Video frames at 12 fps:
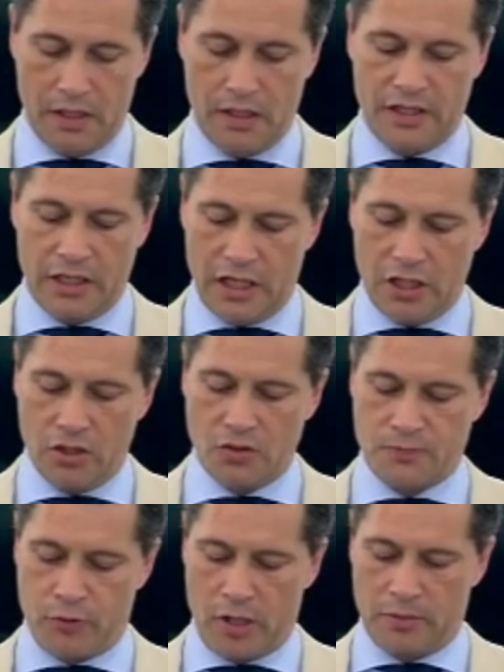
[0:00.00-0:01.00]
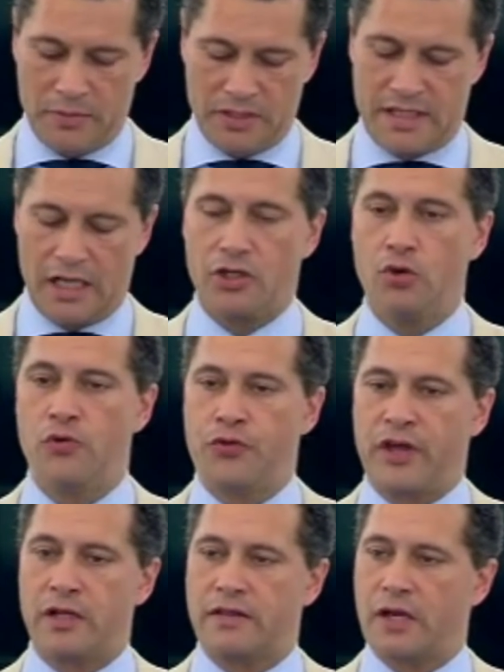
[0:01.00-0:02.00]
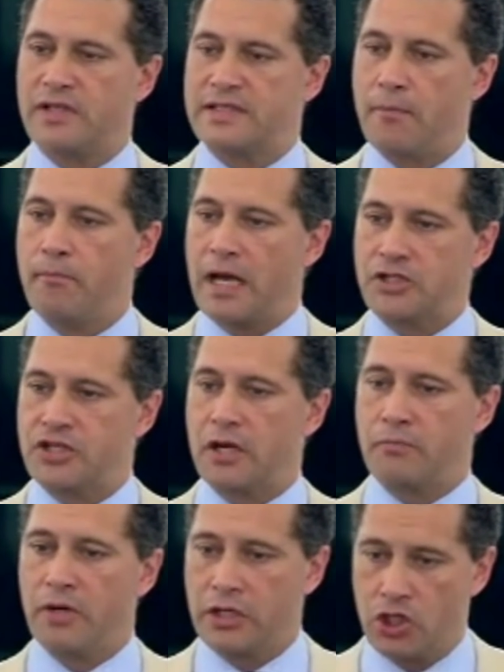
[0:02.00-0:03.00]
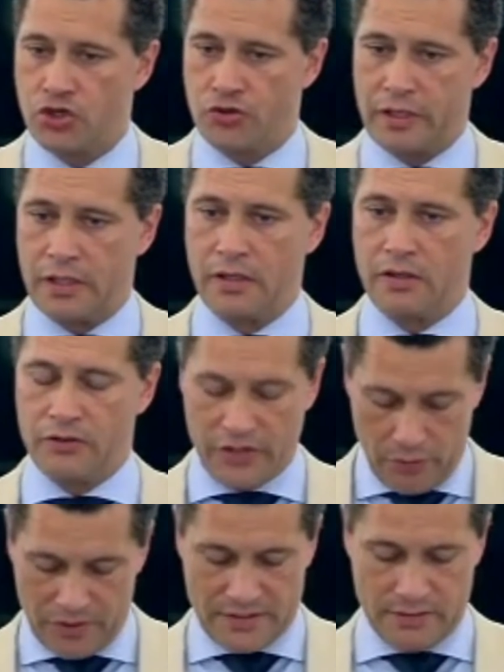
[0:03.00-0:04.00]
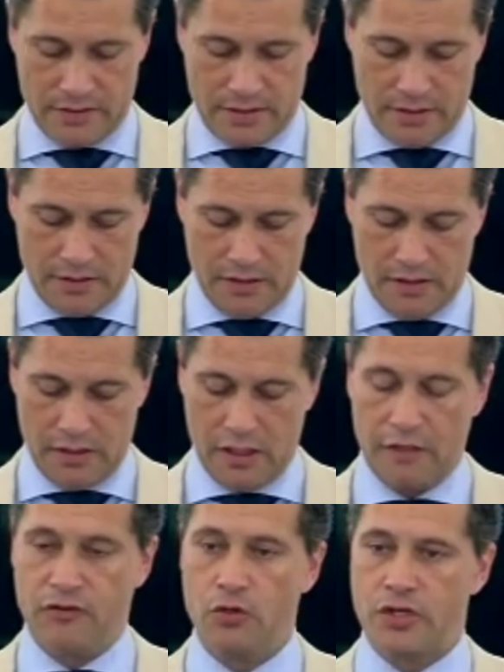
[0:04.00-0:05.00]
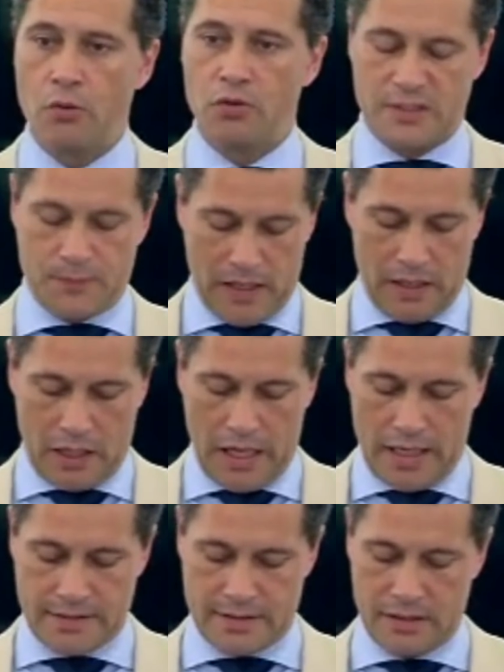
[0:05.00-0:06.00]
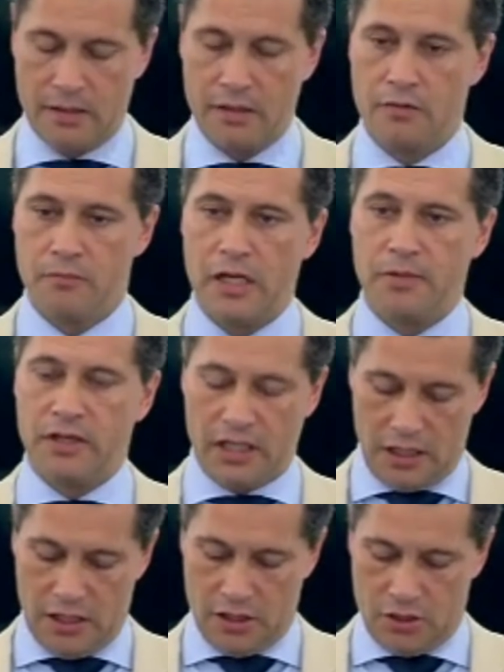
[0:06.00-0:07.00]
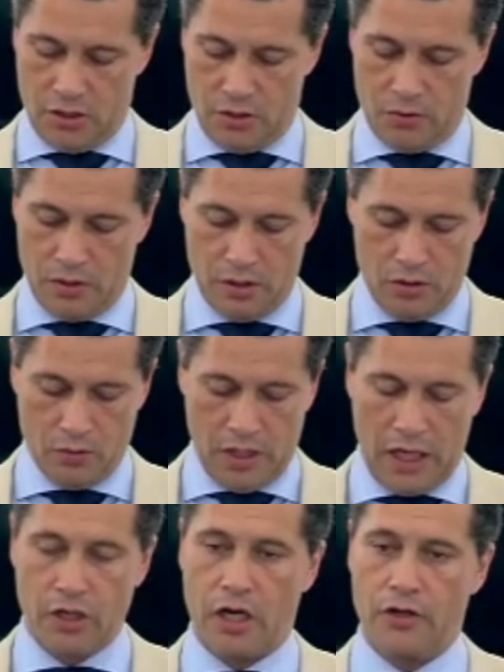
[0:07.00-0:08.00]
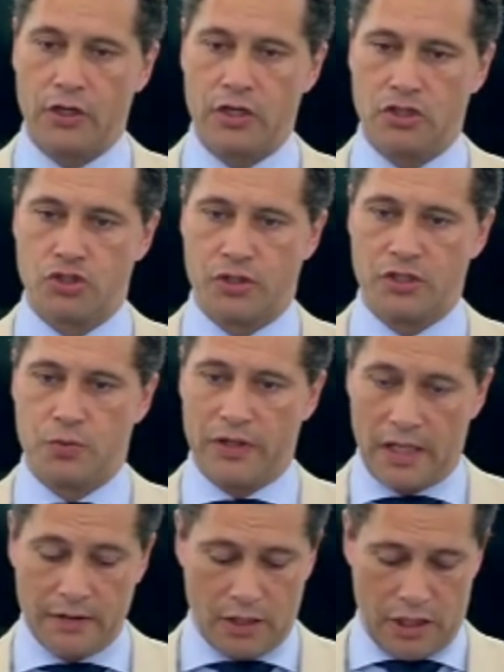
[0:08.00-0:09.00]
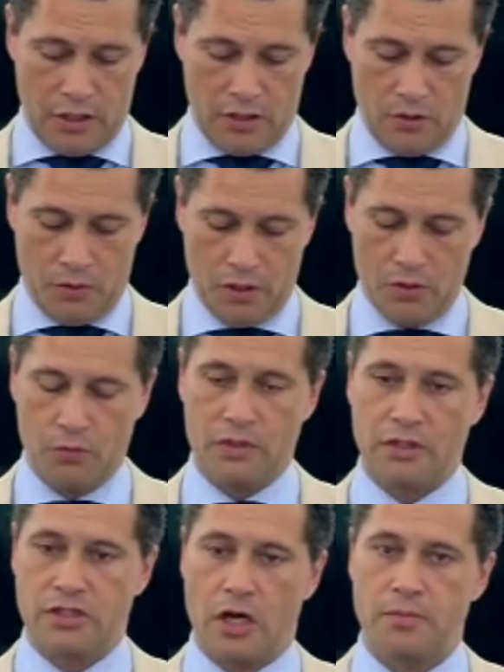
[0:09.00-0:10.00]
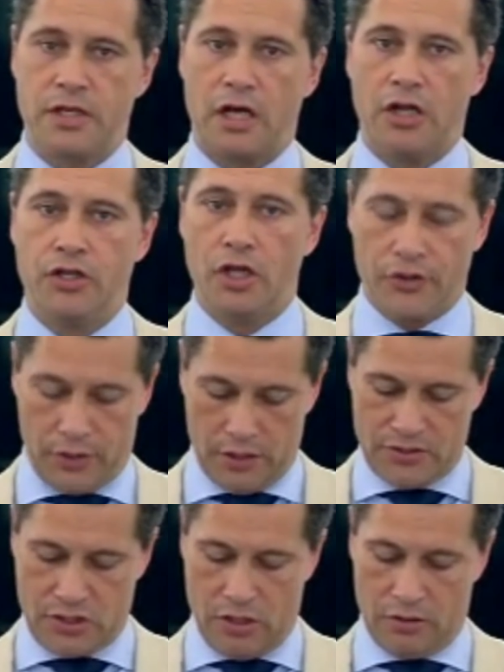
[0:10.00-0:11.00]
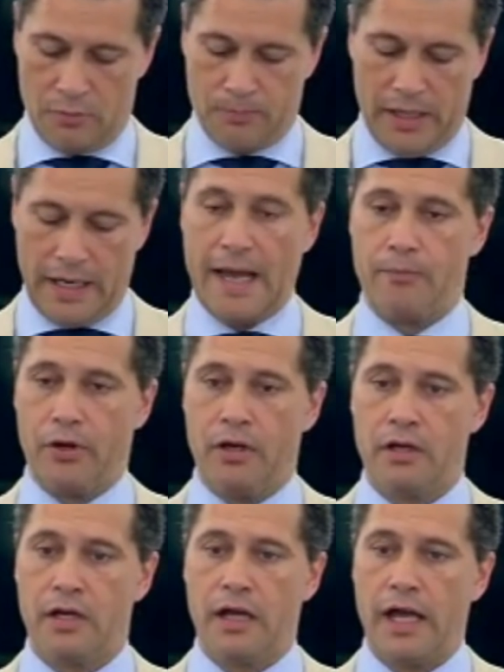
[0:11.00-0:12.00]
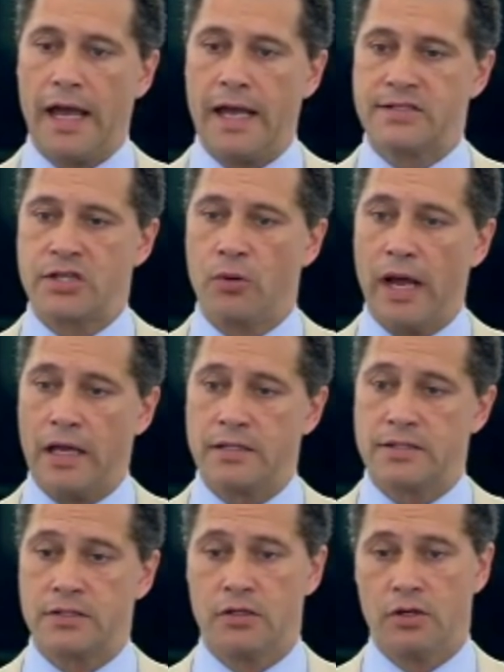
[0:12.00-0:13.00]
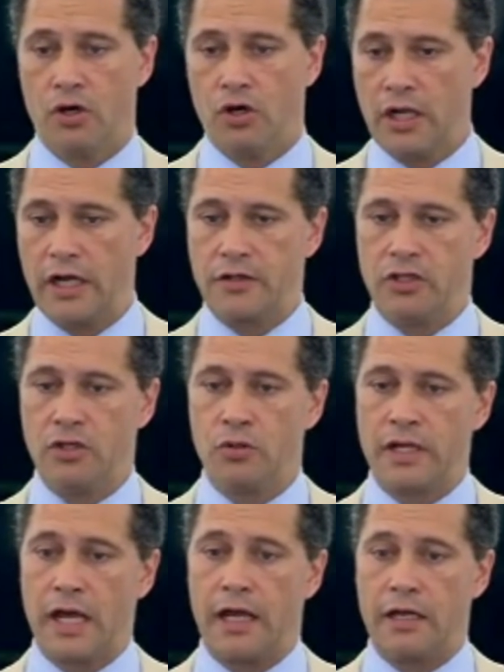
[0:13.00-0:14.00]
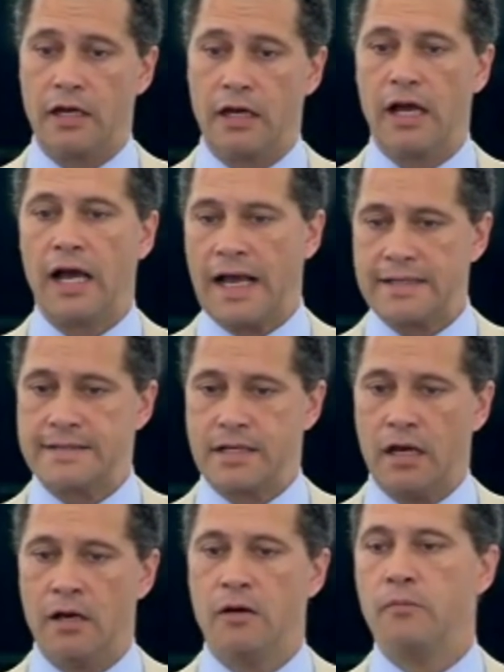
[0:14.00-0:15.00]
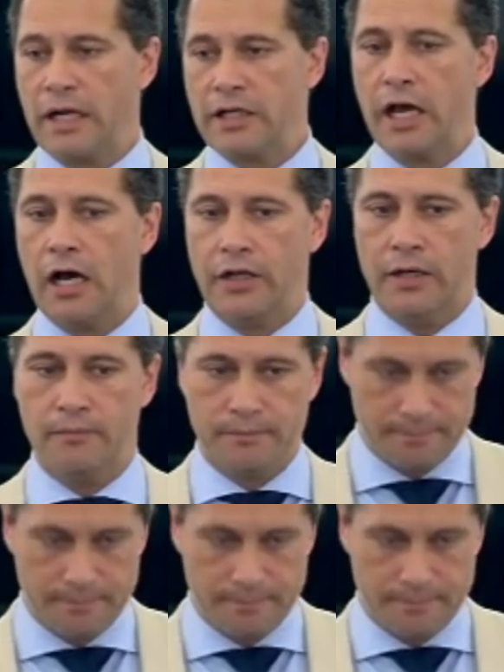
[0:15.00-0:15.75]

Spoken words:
The EU's problem is that you think there is a magic money tree. There isn't. If you don't spend less, maybe the EU and other countries within the EU will adopt another song by ABBA, SOS, or like the UK, Hasta Mañana.